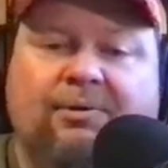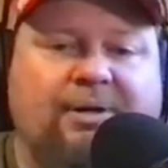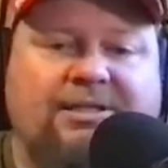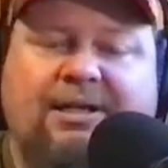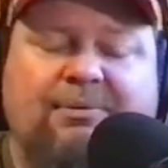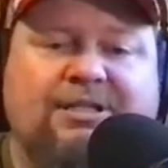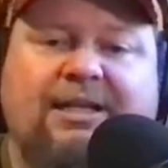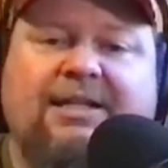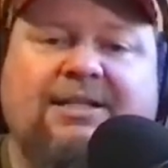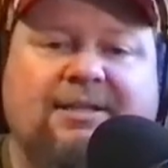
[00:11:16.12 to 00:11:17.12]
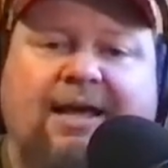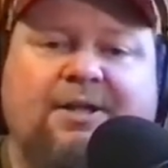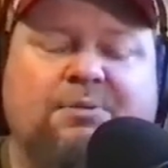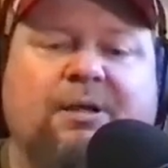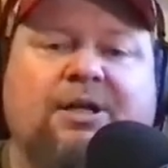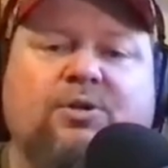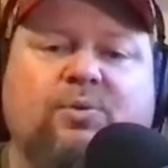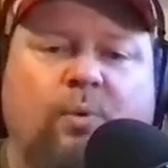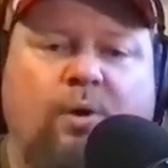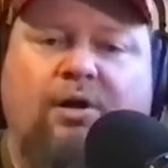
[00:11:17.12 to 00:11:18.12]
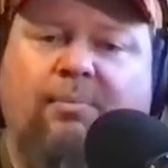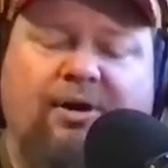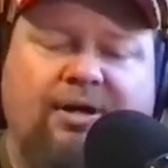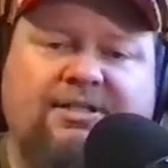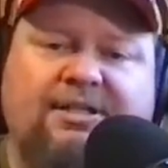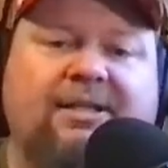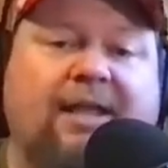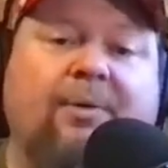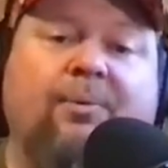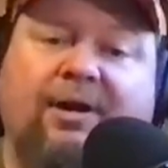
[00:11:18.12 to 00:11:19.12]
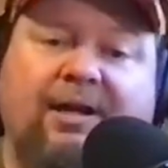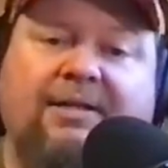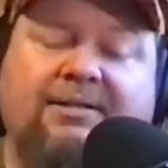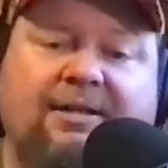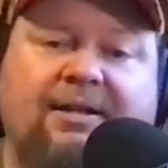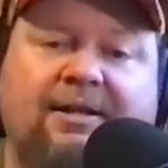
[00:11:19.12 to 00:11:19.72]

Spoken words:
reason he was against that is because Walmart said they were against it.